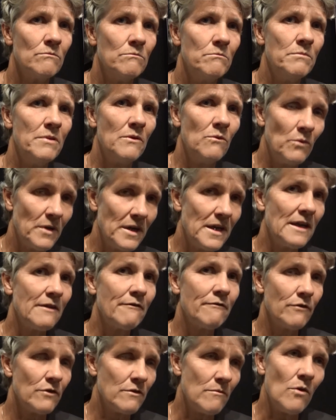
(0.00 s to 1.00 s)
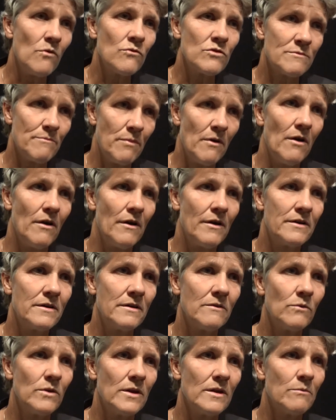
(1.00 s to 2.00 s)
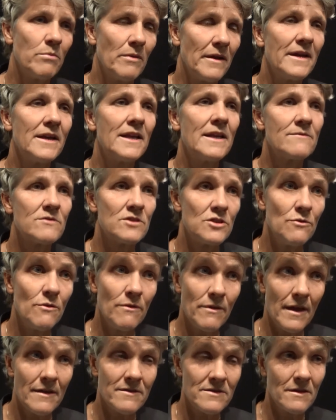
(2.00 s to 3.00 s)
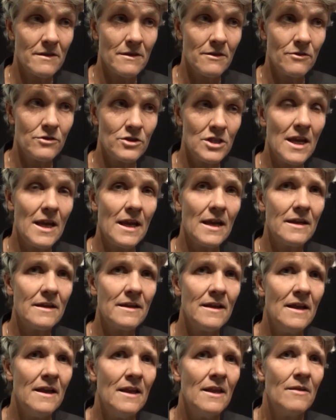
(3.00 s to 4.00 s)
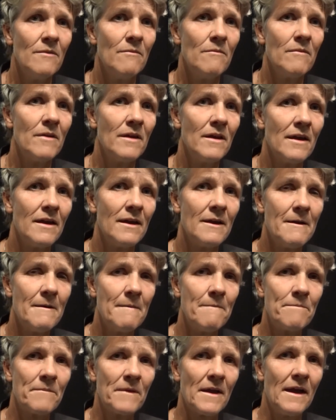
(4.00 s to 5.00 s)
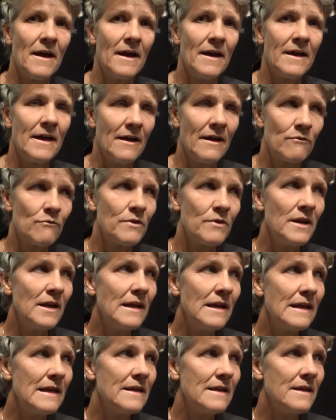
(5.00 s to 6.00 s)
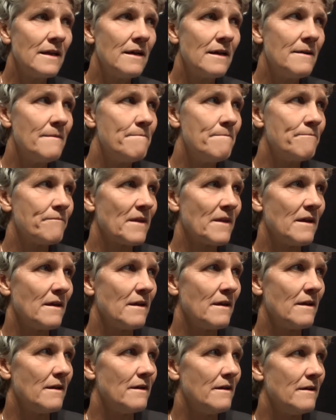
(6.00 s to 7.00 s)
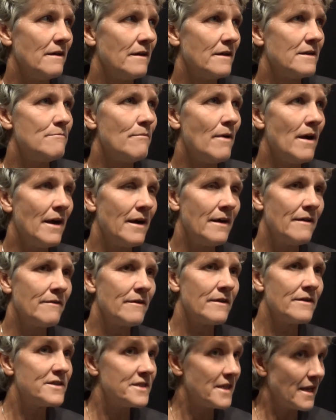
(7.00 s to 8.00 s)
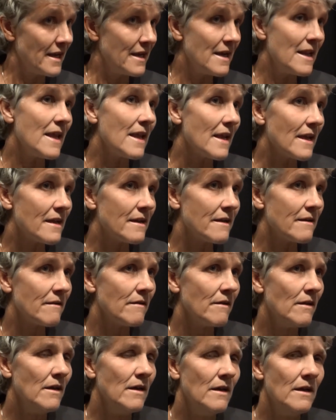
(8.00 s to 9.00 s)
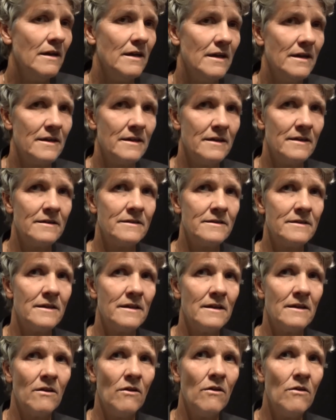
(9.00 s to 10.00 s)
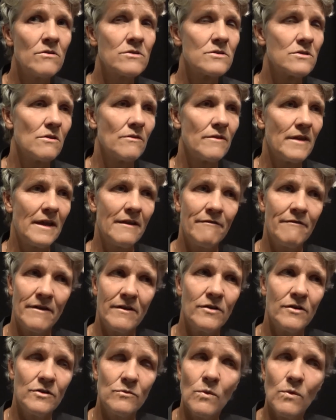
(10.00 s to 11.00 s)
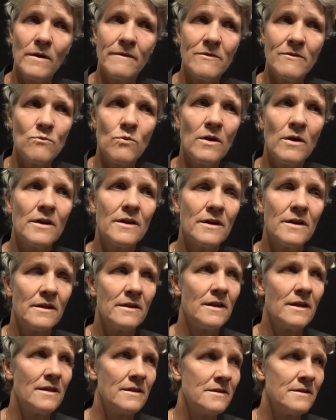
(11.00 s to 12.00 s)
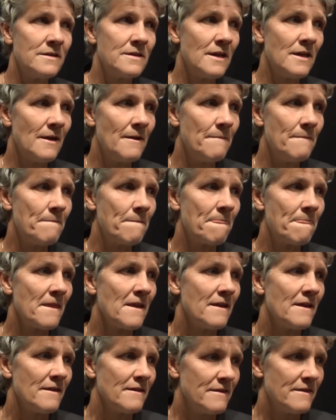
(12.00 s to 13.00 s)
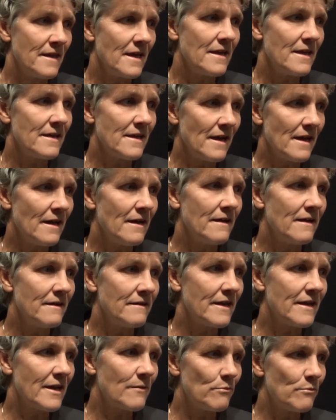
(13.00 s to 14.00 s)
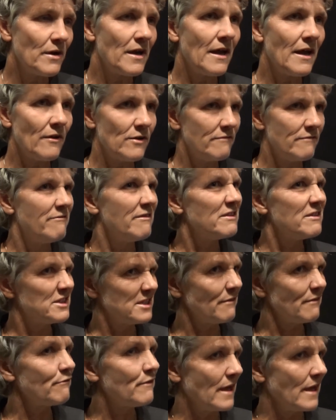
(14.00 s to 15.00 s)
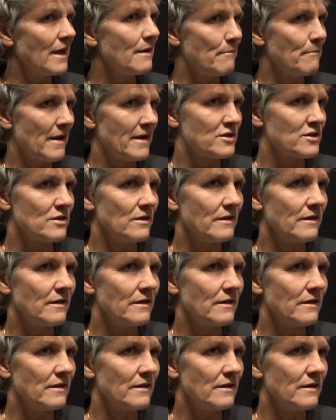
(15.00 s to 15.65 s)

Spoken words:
been winning for the most part. We played against 2013. I really admire their technique. Mm-hmm. And also they are very good 1v1, and they can bring out a very tough game, actually.